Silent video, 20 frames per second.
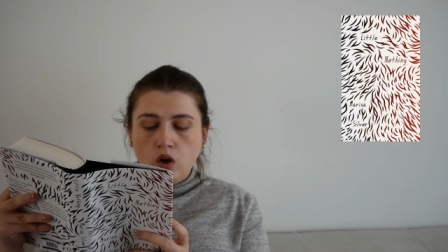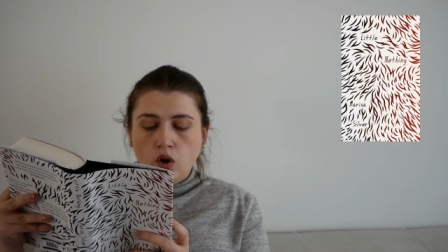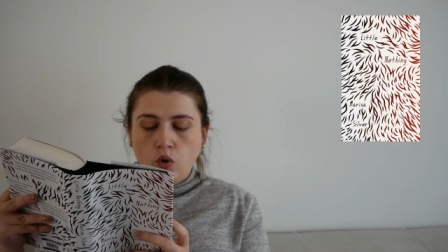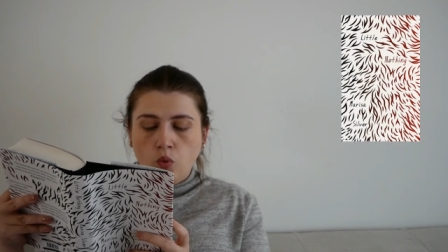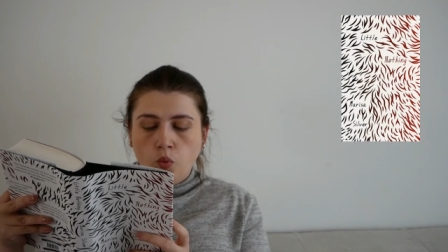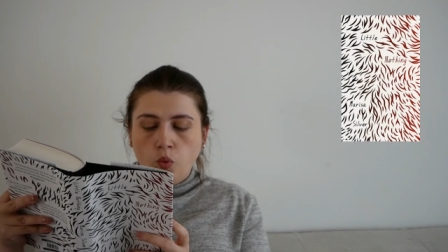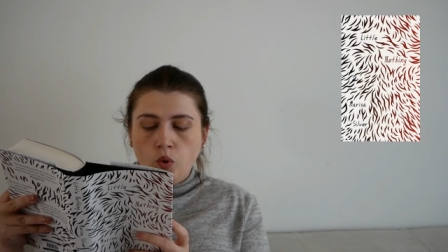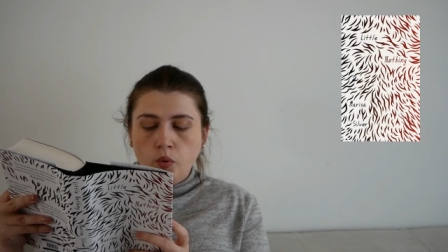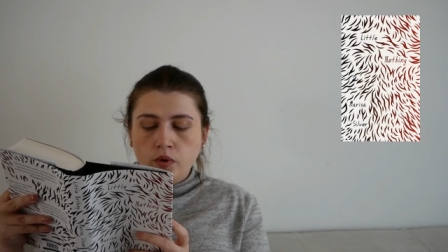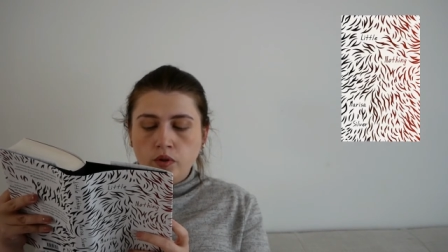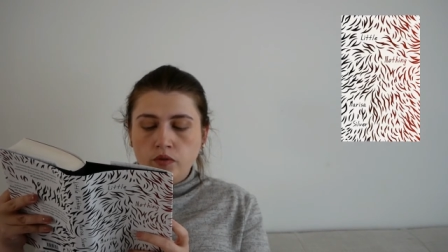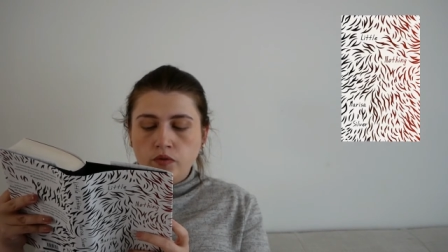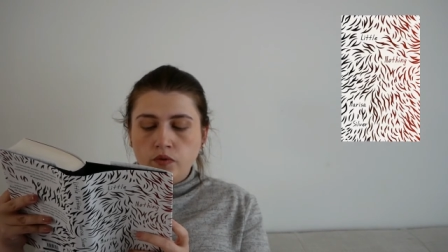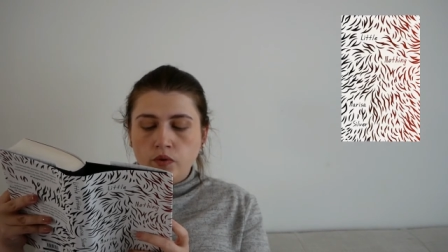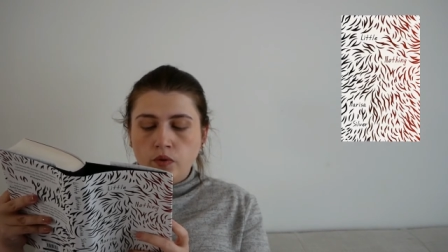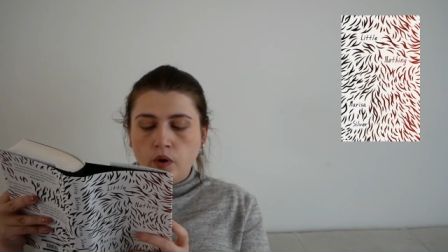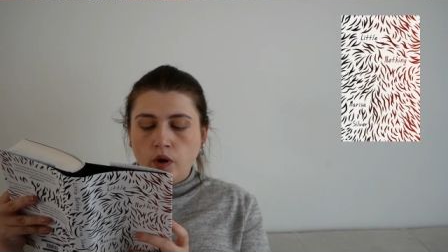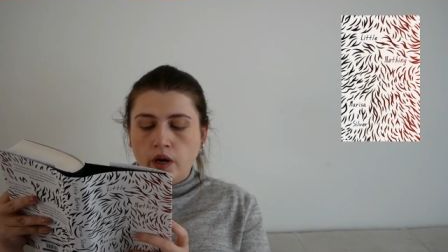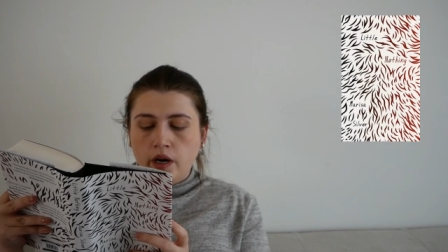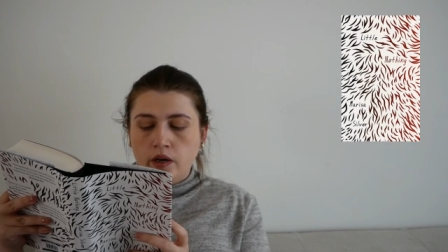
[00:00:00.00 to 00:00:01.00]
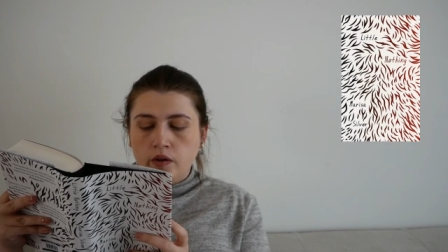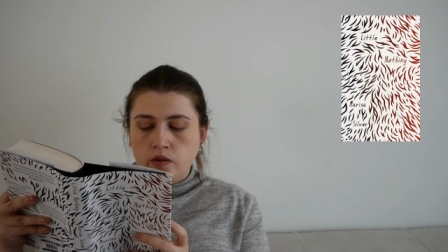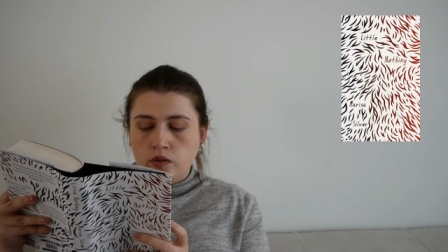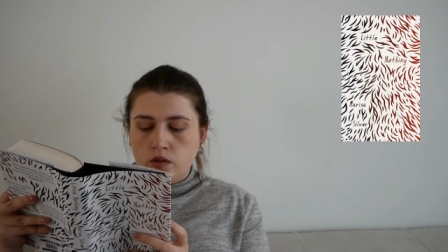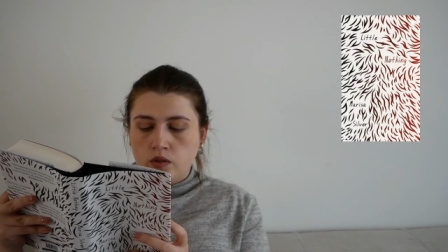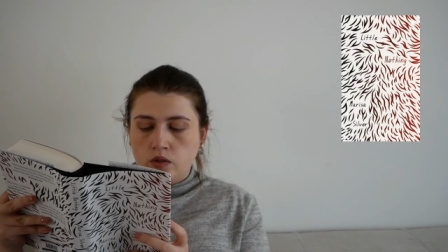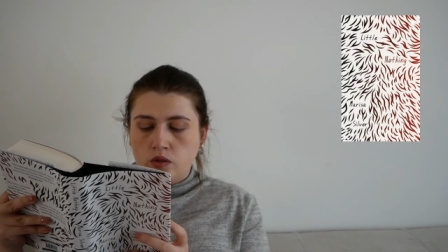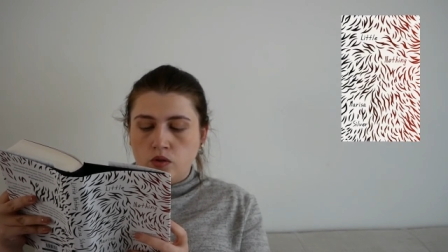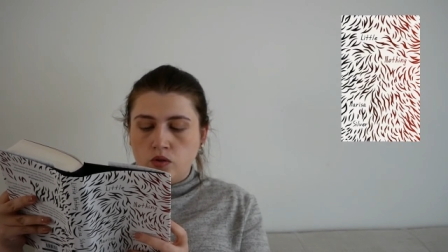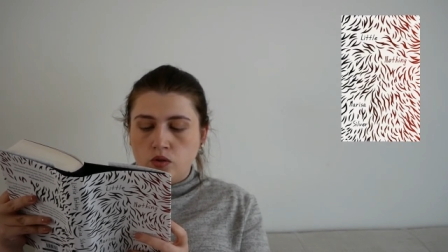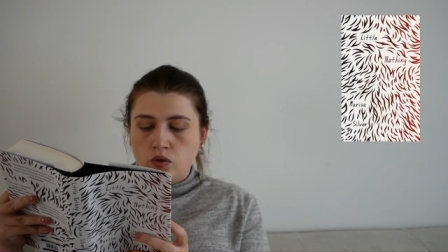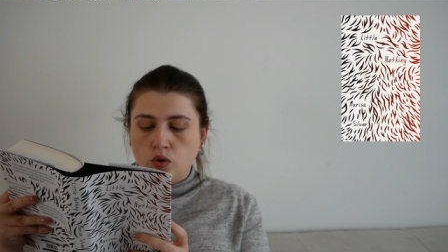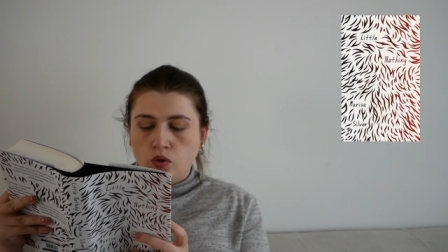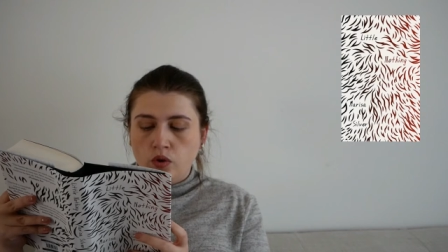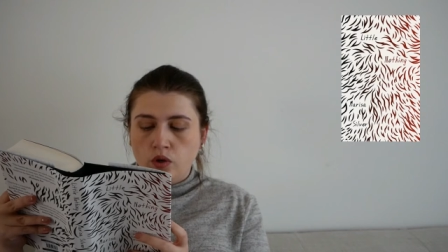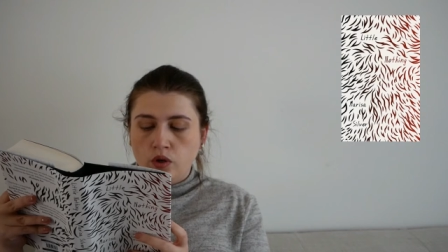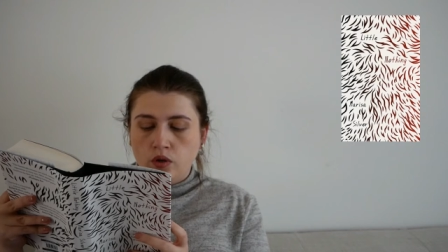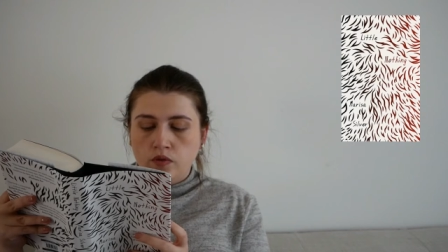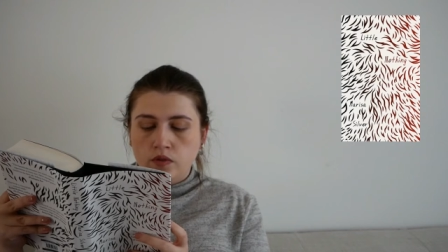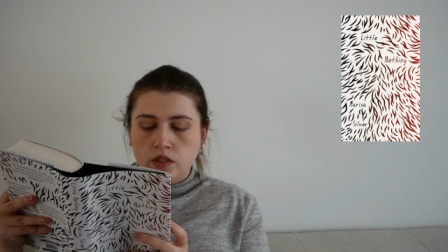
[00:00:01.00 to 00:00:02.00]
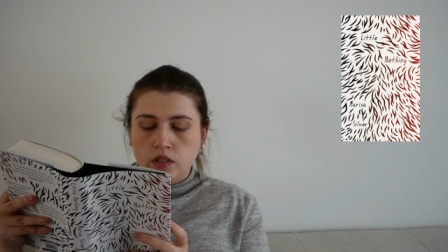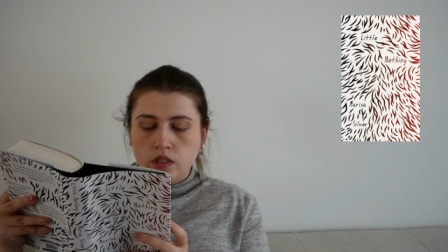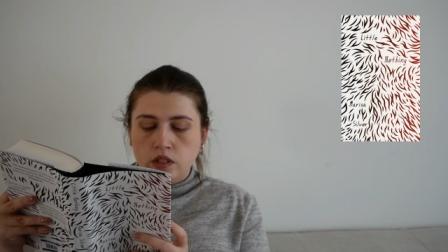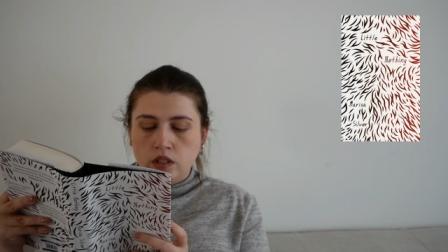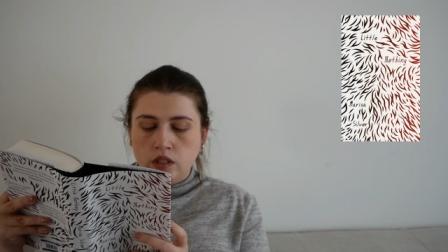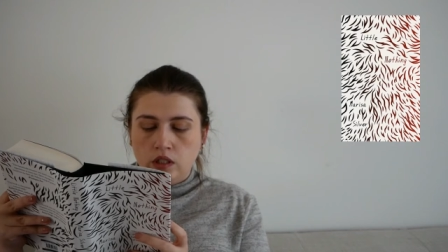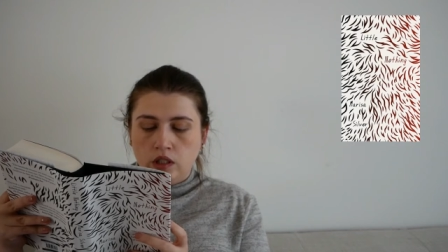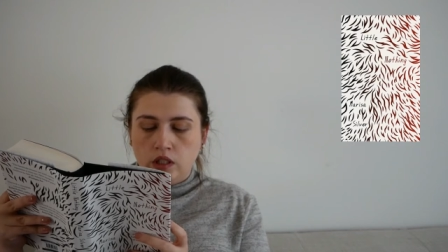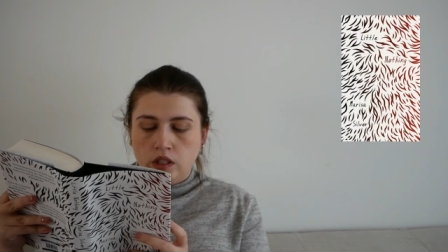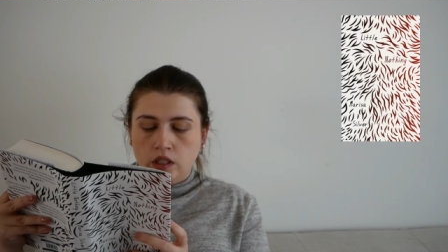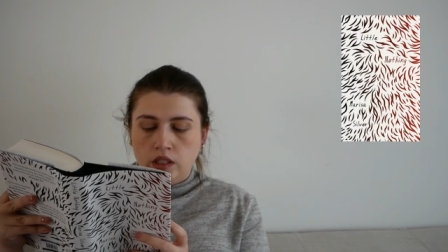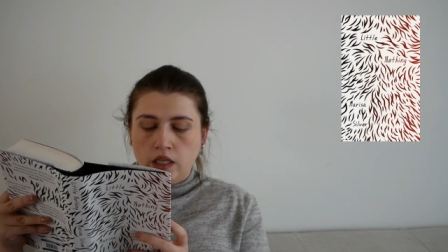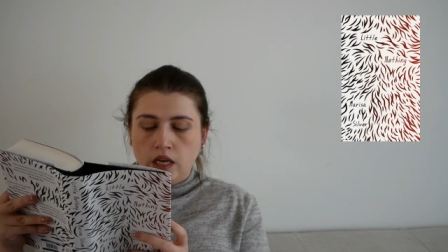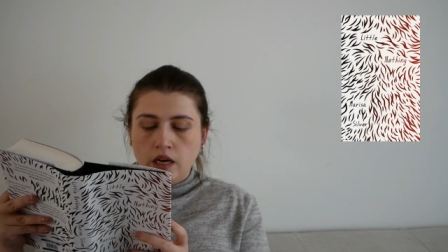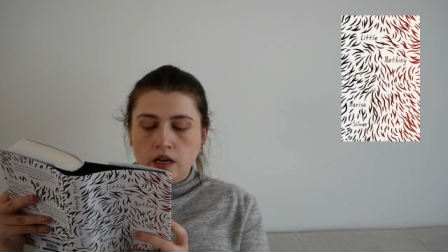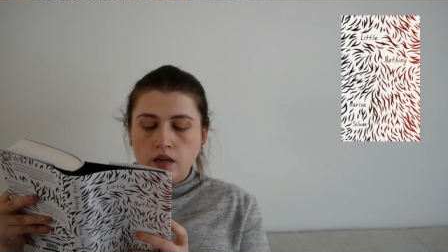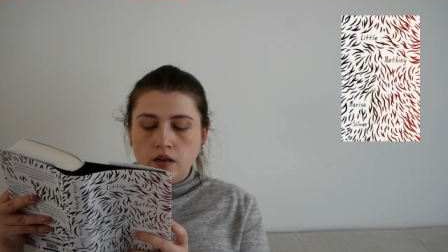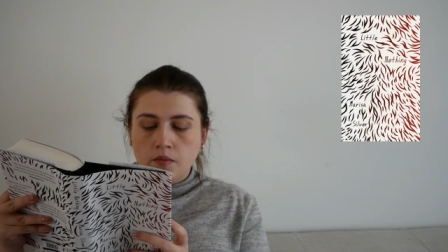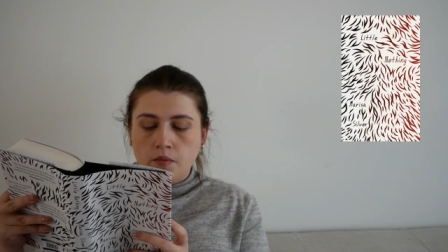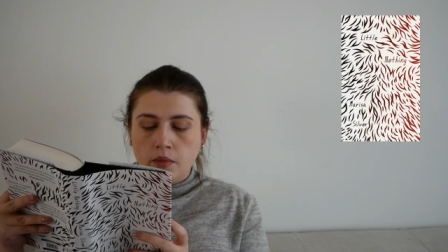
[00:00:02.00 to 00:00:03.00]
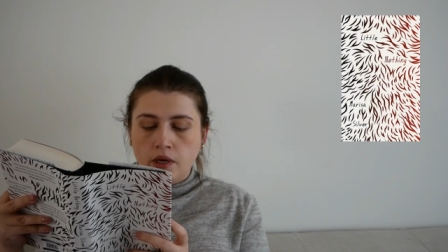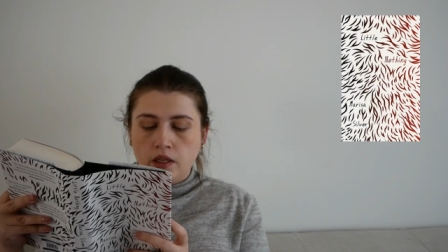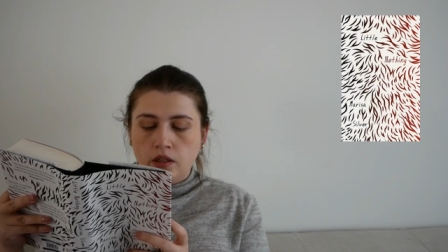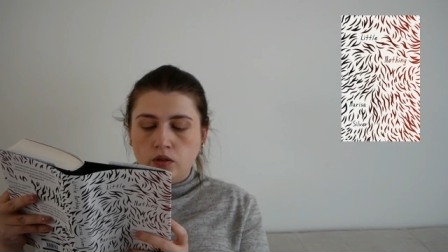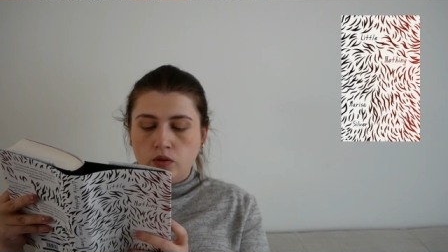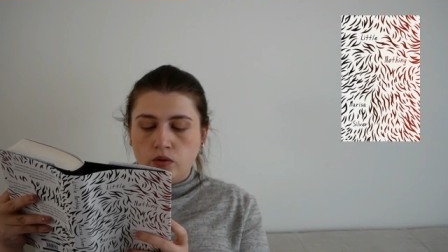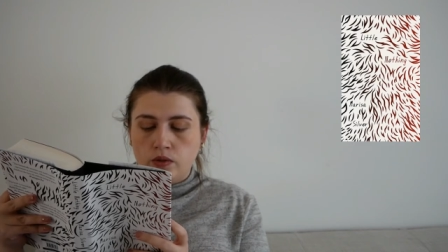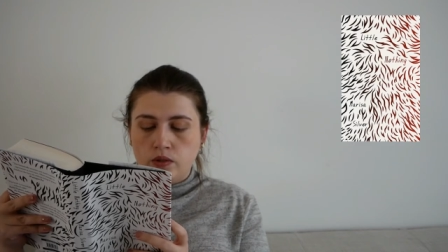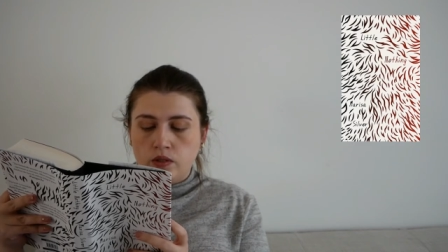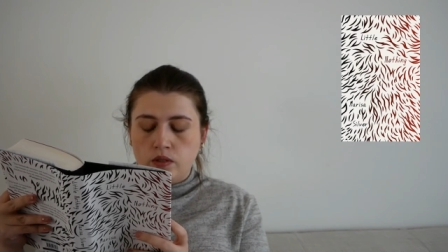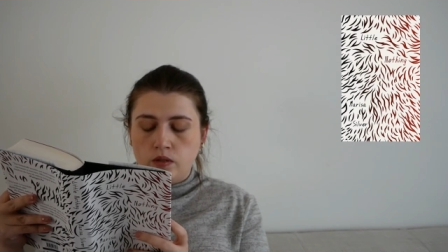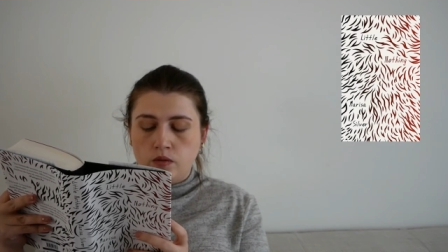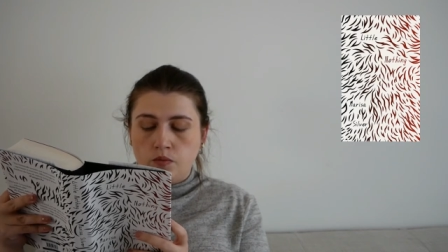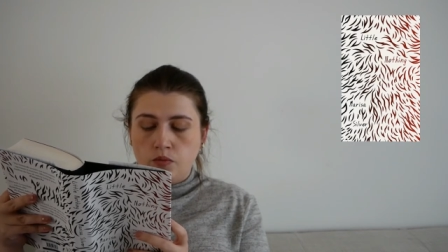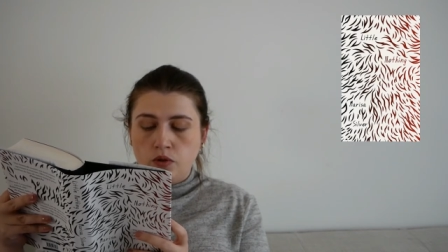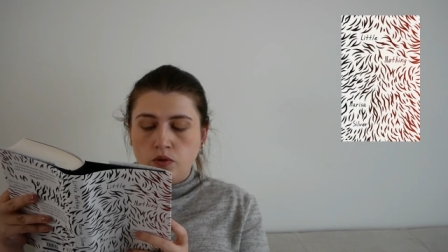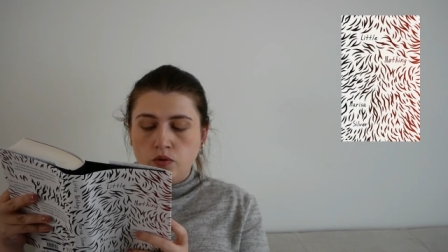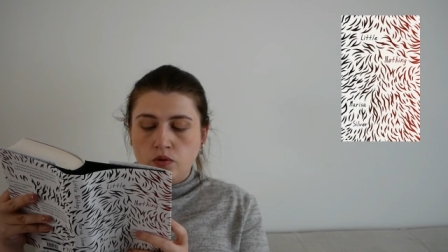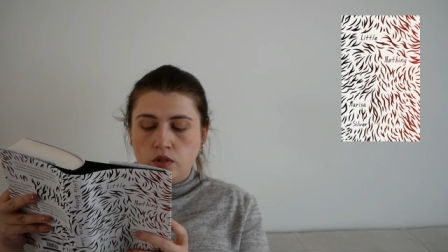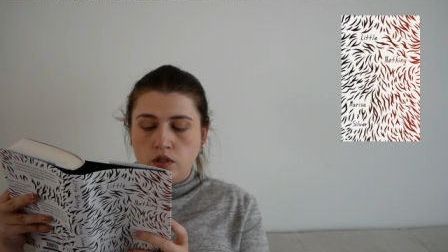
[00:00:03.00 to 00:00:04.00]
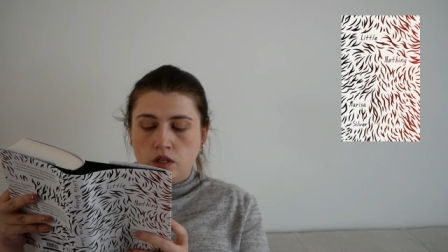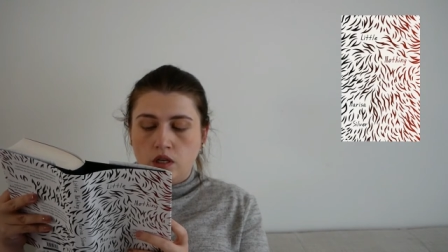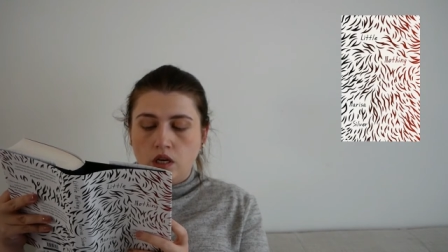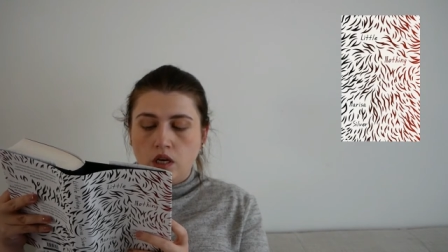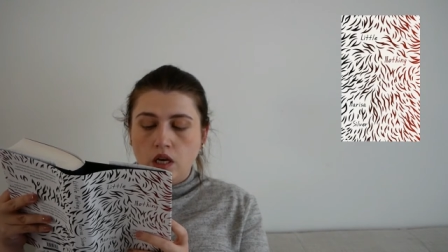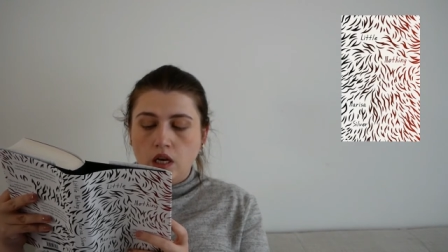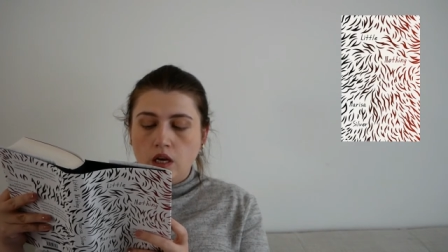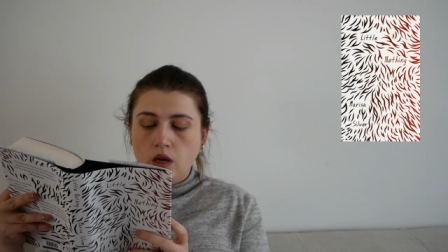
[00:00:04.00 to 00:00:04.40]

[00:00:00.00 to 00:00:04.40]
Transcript: Woven throughout is the story of Danila, a young man who sees beauty